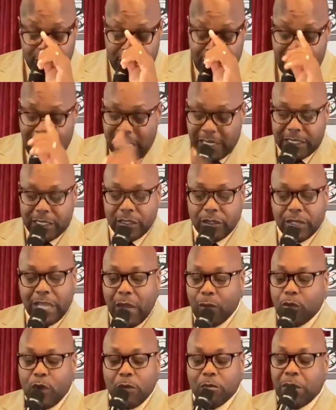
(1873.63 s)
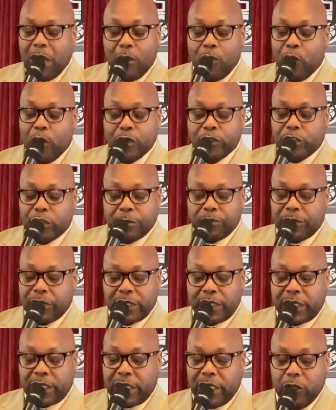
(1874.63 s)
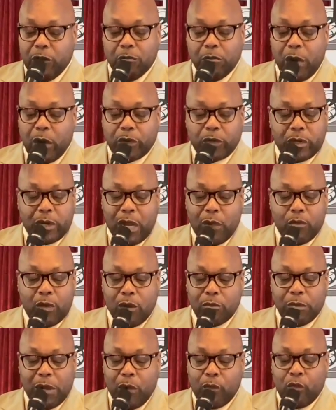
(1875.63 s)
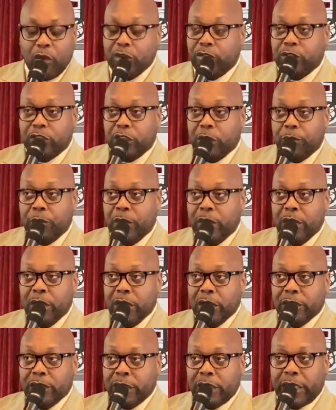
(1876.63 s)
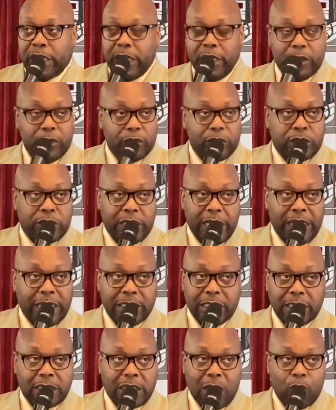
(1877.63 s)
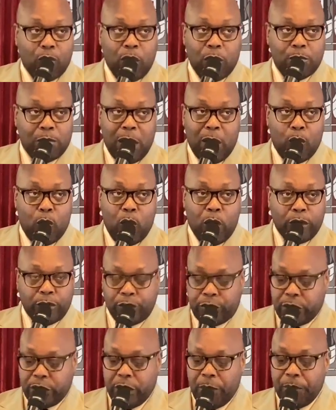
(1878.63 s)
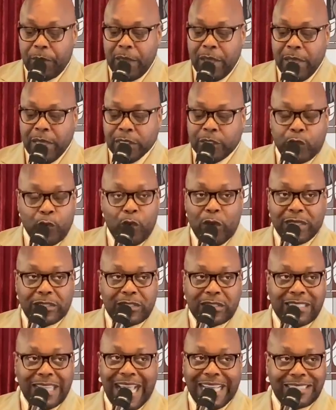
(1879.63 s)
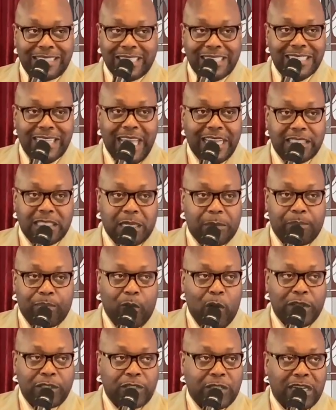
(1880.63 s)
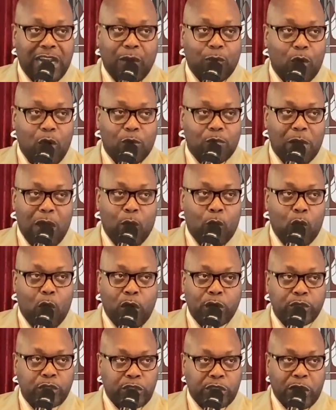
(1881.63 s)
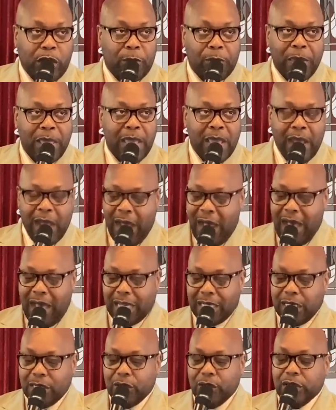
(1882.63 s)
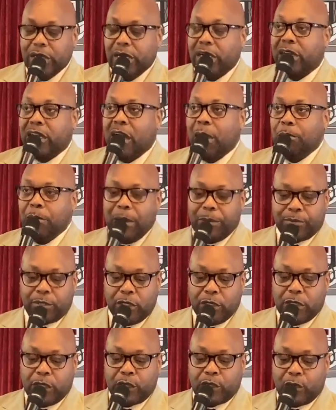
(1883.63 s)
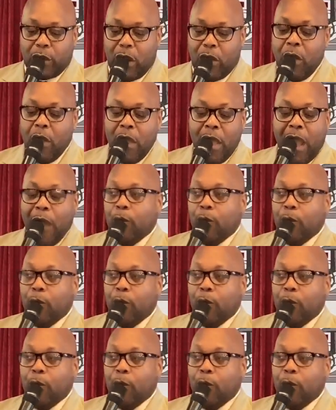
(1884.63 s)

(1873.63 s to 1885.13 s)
Hallelujah. I want my worship to kill mother. I want my worship to kill sickness. I want my worship to assassinate depression. I want my worship, hallelujah, to come up to the throne.